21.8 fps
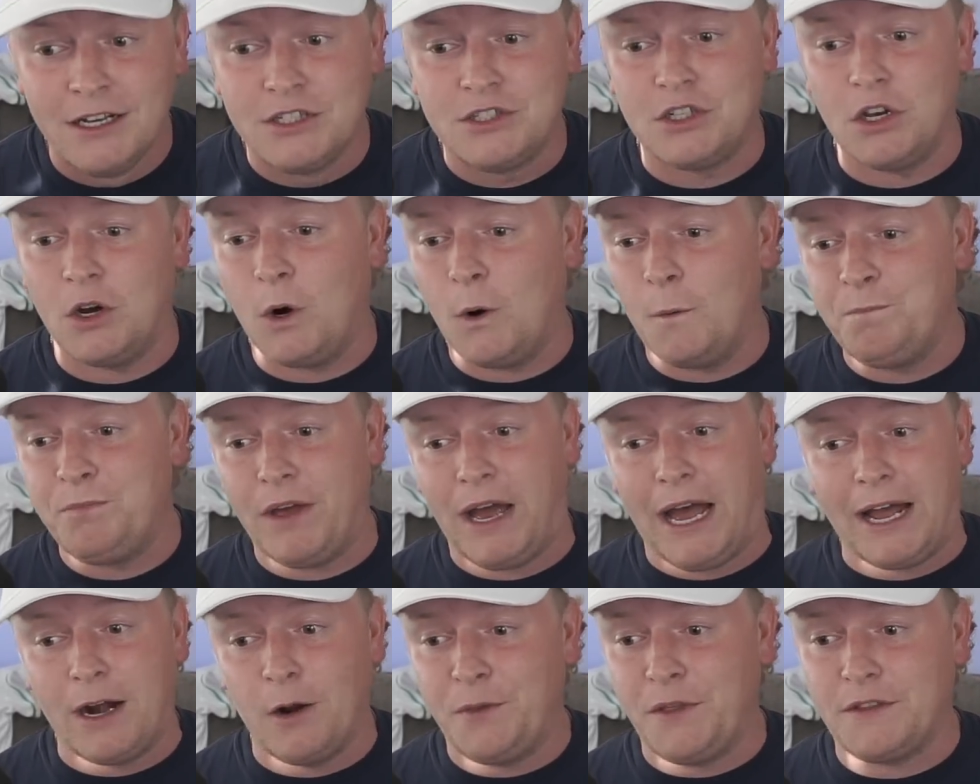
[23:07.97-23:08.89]
So
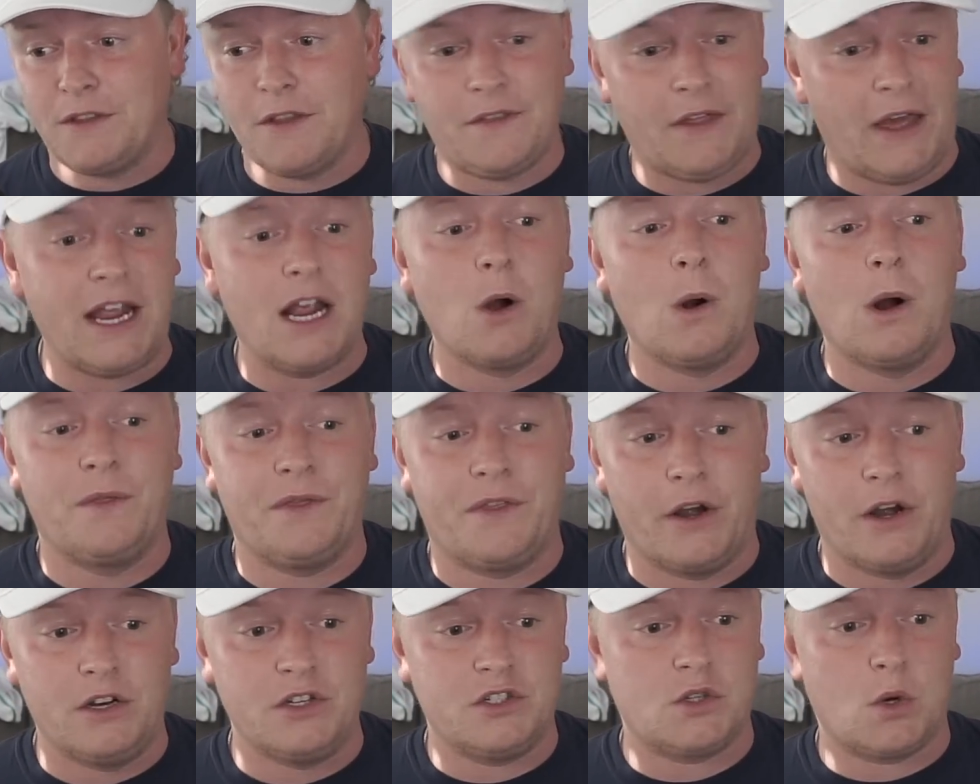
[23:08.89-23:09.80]
I don't think that they go out
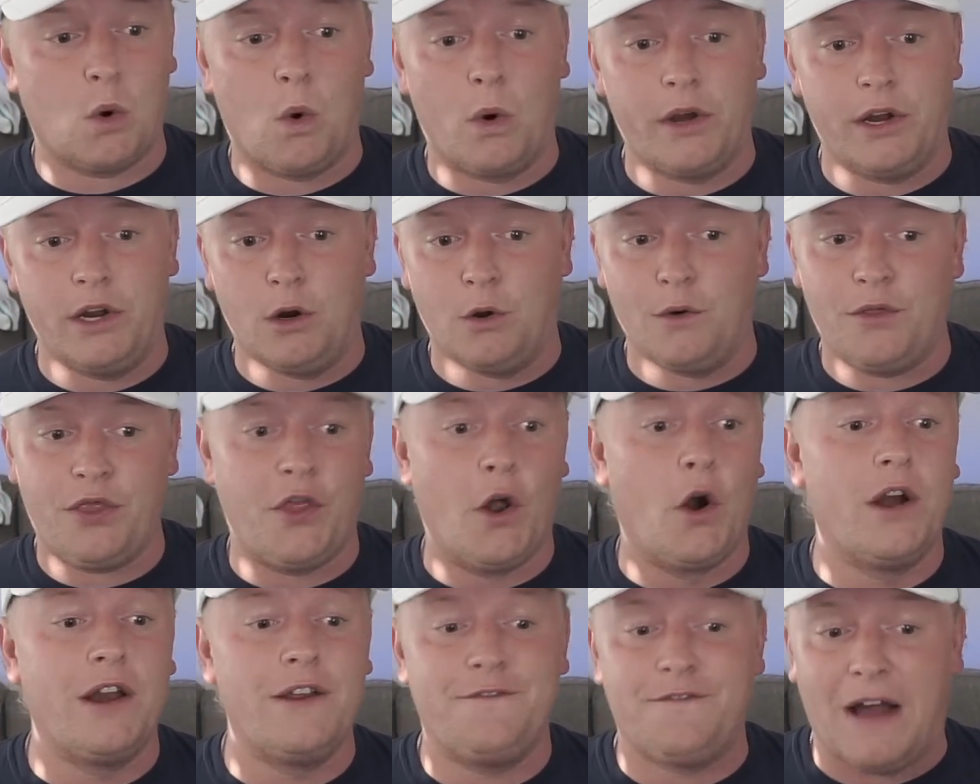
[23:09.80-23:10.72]
there and score,
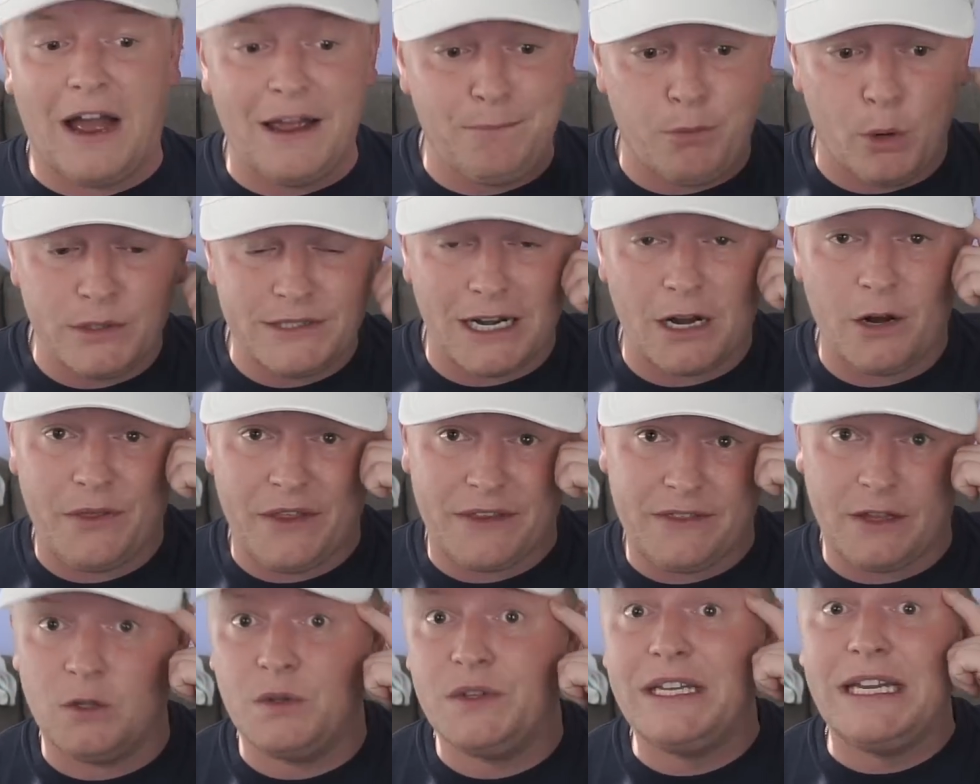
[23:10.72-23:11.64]
35 points. I don't
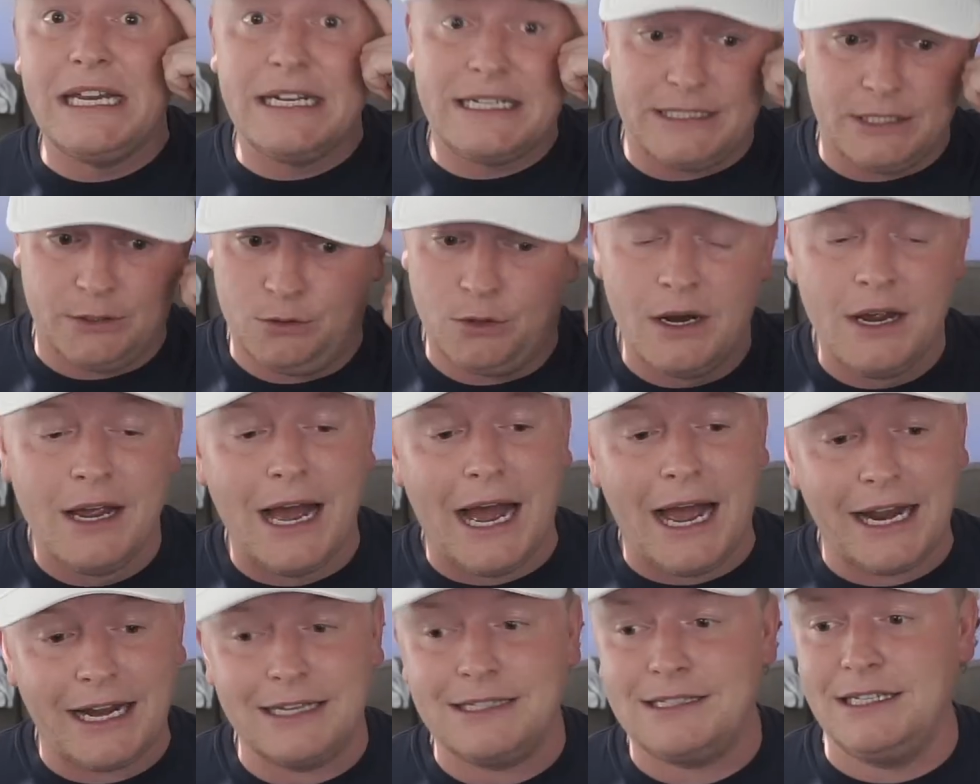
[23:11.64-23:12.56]
think they'll need to.
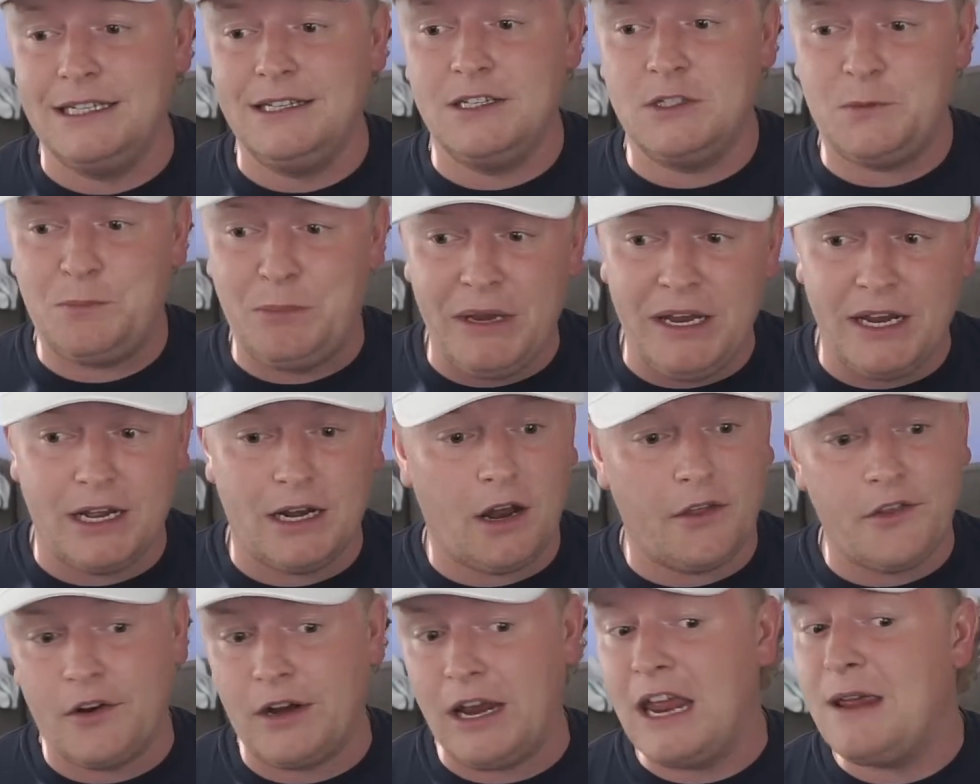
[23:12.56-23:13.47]
I could see this being
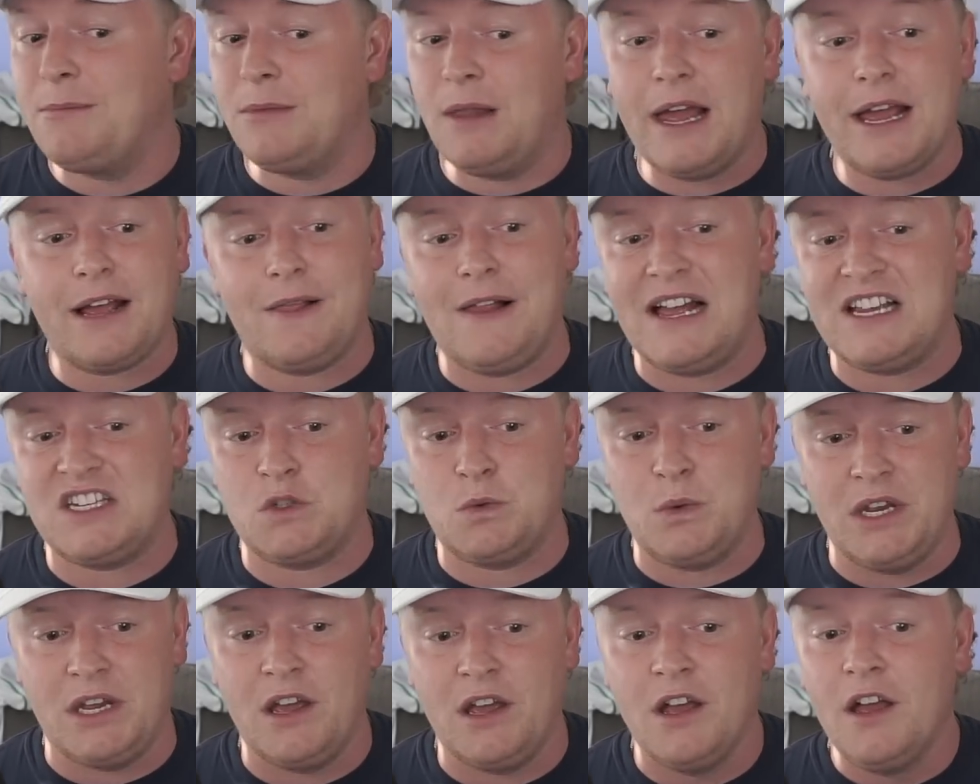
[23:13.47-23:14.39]
another game like
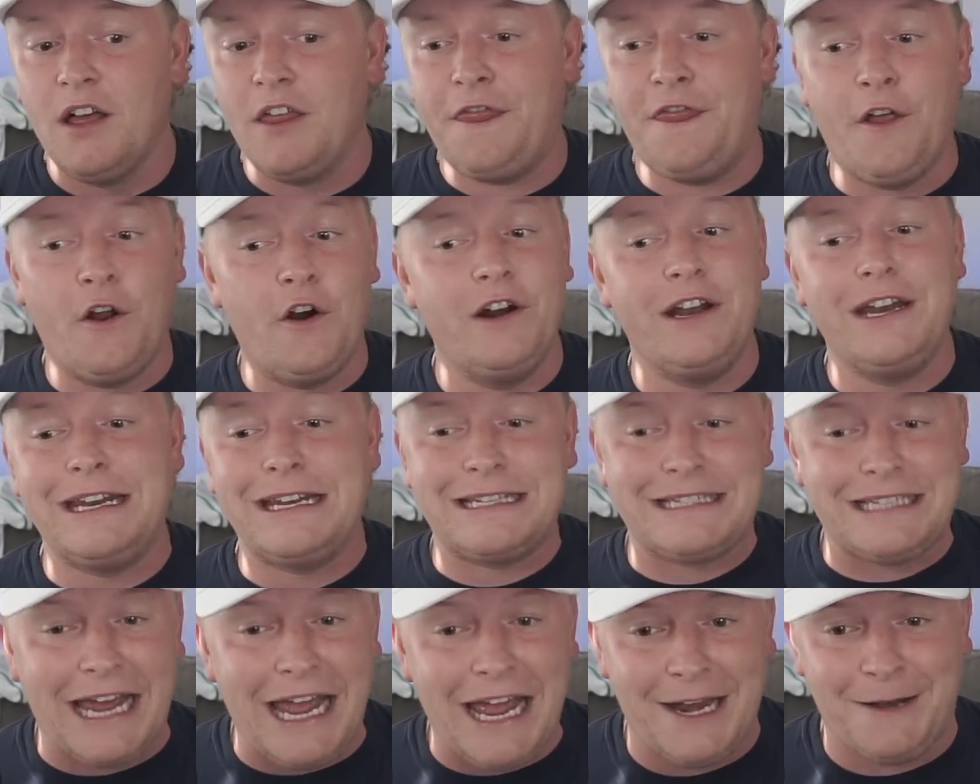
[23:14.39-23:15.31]
last week,
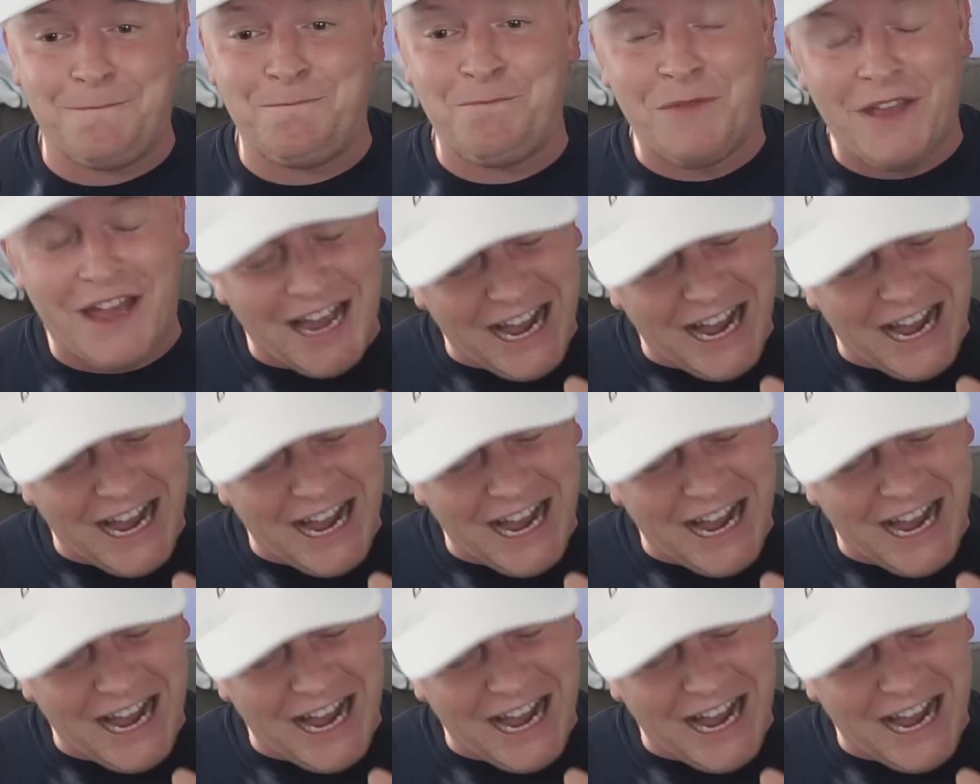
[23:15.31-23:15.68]
30-10.